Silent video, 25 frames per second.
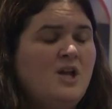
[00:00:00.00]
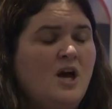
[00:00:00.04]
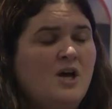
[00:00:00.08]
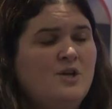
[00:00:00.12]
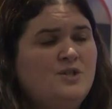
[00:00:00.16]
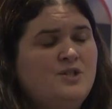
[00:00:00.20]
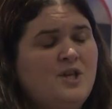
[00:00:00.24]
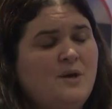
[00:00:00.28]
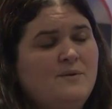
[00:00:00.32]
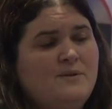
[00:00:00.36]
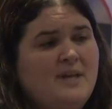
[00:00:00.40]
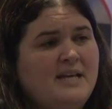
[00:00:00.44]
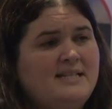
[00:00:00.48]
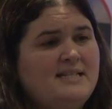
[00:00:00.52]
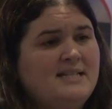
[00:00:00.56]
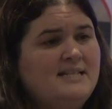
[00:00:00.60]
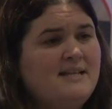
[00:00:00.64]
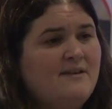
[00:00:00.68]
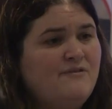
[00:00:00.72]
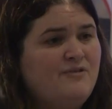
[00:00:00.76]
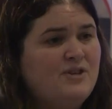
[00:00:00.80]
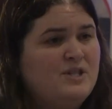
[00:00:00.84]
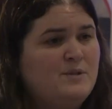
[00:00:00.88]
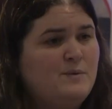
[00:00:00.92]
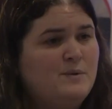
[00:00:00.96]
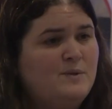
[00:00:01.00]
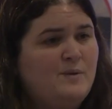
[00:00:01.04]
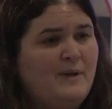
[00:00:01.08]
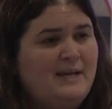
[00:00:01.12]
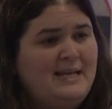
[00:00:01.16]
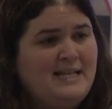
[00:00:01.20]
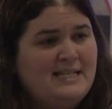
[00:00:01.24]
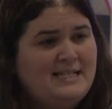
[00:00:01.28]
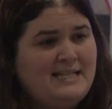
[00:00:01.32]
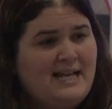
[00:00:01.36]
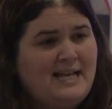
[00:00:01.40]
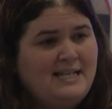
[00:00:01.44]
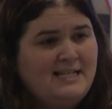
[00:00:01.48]
No, so there's a difference between
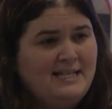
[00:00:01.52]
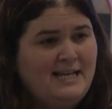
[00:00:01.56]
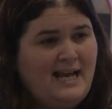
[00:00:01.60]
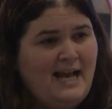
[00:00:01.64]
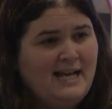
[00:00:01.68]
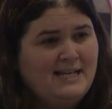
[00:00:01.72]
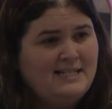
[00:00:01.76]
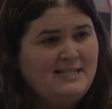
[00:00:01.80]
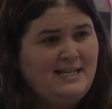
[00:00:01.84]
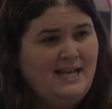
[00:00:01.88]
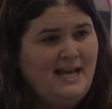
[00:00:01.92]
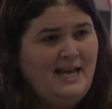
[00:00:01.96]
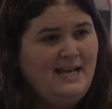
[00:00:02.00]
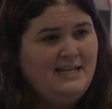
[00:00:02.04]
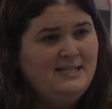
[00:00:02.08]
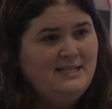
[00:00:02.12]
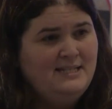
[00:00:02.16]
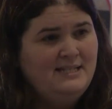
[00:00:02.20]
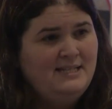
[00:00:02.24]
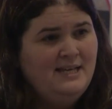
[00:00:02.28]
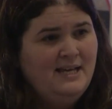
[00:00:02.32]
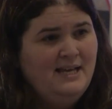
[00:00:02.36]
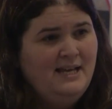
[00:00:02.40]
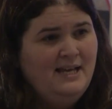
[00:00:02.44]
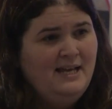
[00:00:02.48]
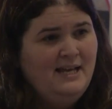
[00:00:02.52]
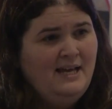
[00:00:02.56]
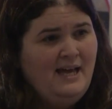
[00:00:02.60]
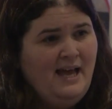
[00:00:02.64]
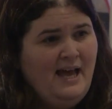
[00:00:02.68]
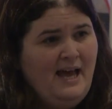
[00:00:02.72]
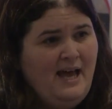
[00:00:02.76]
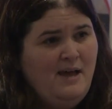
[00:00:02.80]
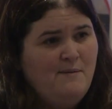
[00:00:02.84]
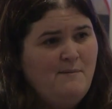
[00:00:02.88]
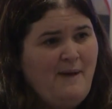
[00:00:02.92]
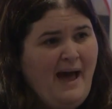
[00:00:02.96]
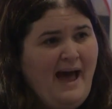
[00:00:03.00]
extended access
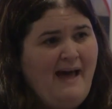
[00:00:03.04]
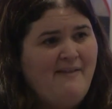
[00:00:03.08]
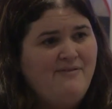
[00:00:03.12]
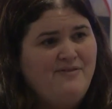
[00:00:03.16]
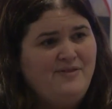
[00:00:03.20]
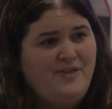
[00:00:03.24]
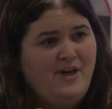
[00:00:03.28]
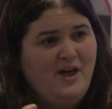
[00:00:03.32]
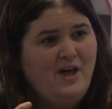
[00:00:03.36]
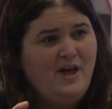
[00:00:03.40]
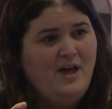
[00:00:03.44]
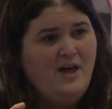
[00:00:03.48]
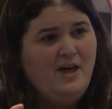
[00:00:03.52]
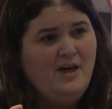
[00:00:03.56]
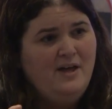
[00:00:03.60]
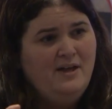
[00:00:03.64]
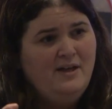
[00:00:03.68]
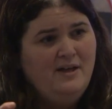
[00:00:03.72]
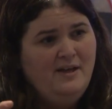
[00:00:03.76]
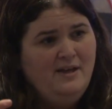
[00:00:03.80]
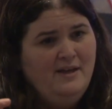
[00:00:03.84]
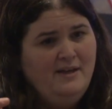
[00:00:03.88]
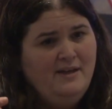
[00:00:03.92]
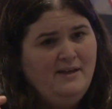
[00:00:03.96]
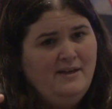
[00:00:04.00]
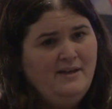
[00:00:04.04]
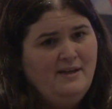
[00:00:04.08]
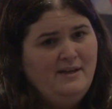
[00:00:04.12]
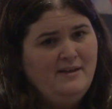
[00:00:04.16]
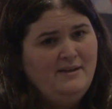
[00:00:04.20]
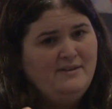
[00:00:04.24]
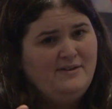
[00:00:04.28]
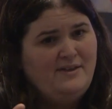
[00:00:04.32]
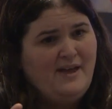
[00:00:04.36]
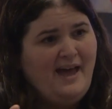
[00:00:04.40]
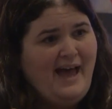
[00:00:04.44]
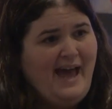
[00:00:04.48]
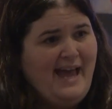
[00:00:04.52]
and the
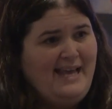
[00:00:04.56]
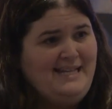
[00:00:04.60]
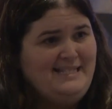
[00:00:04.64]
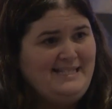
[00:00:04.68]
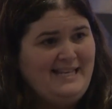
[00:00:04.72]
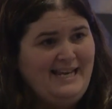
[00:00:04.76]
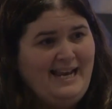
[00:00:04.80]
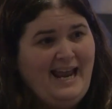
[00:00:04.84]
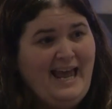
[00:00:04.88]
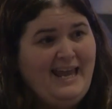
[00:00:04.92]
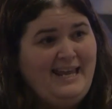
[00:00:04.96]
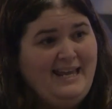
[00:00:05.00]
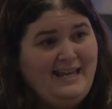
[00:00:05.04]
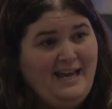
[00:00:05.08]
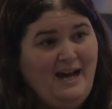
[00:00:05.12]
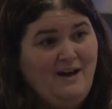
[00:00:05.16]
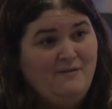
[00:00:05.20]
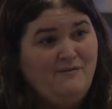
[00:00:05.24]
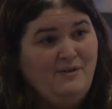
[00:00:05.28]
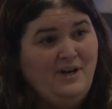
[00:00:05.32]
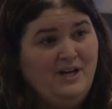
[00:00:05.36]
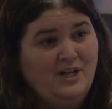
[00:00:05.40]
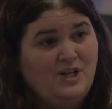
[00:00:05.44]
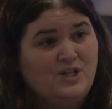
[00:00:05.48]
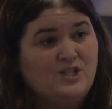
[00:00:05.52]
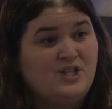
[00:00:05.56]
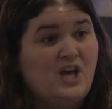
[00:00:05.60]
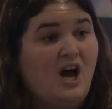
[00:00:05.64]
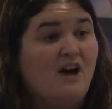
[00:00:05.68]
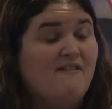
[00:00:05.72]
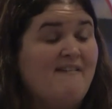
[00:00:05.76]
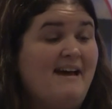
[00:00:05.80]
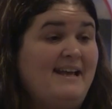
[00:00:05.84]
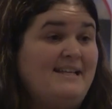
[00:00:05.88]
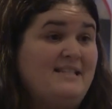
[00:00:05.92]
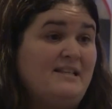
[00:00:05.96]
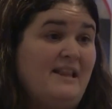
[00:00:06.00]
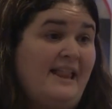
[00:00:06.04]
8 till 8 cover, because
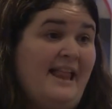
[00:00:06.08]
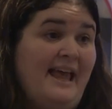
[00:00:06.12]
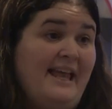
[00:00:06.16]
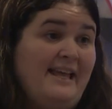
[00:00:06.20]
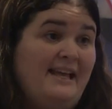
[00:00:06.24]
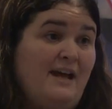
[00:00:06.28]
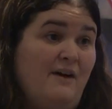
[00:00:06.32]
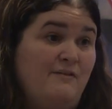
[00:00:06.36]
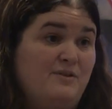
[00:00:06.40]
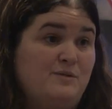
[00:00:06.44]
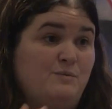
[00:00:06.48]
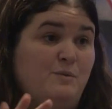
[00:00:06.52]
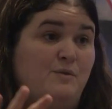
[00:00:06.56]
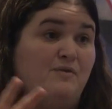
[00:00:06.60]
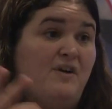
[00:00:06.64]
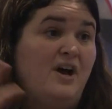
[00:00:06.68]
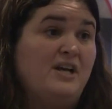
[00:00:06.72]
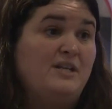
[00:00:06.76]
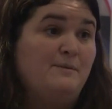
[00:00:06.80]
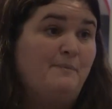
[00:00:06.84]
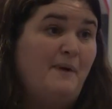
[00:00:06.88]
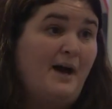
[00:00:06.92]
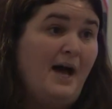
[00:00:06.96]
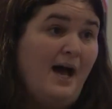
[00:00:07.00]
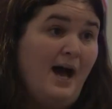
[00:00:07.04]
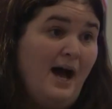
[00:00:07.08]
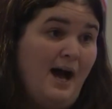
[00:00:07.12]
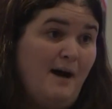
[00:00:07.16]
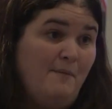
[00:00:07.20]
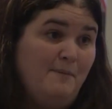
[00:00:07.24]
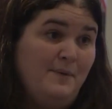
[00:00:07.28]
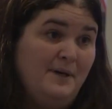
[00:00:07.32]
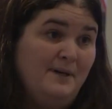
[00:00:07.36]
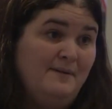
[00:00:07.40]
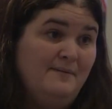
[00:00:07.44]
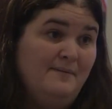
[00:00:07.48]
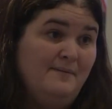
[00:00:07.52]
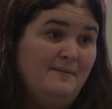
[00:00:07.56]
our 8 till 8 cover is provided by a hub.
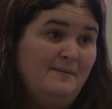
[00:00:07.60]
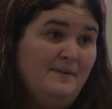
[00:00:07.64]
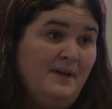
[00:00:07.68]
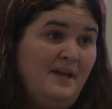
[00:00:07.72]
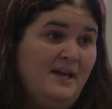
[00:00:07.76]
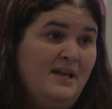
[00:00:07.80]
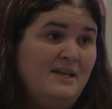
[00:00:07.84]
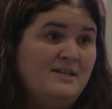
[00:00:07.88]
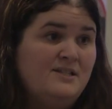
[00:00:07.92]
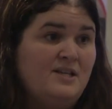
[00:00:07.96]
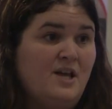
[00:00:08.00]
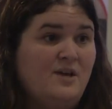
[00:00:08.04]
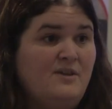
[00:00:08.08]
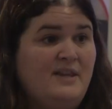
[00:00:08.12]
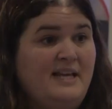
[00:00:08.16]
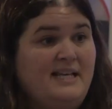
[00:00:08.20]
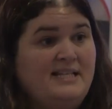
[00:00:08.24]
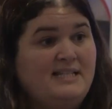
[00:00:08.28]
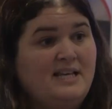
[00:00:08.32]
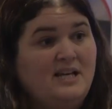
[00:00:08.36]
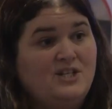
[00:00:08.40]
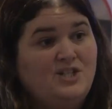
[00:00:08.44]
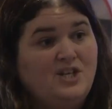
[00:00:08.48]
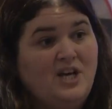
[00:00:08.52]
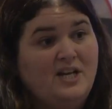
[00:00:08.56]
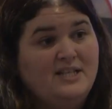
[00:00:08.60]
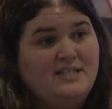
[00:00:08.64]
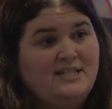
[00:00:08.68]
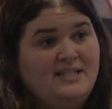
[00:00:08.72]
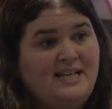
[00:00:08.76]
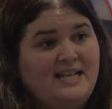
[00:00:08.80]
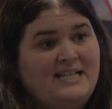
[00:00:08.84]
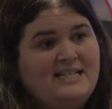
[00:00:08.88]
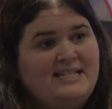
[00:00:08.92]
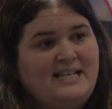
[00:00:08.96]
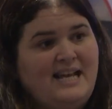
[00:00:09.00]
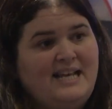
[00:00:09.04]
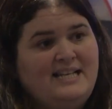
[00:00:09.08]
So these are just
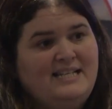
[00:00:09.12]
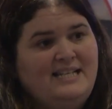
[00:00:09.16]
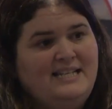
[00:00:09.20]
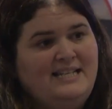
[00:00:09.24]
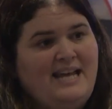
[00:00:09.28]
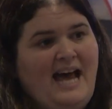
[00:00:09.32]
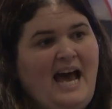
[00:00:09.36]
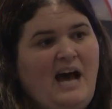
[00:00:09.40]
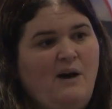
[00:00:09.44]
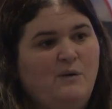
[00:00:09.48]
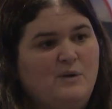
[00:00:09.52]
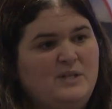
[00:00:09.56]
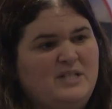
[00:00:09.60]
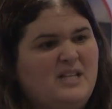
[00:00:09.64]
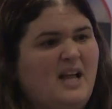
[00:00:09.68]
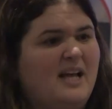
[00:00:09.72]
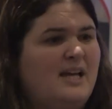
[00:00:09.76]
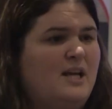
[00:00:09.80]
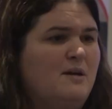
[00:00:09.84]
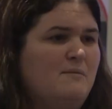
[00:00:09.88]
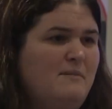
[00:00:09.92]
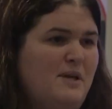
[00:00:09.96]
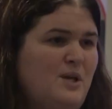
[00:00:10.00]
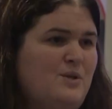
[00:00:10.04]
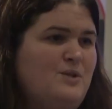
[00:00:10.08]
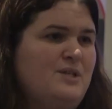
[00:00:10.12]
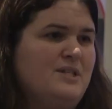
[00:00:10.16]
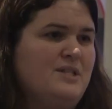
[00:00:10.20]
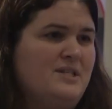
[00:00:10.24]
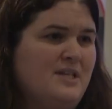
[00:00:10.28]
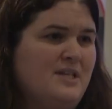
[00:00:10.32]
extended hours, like commuter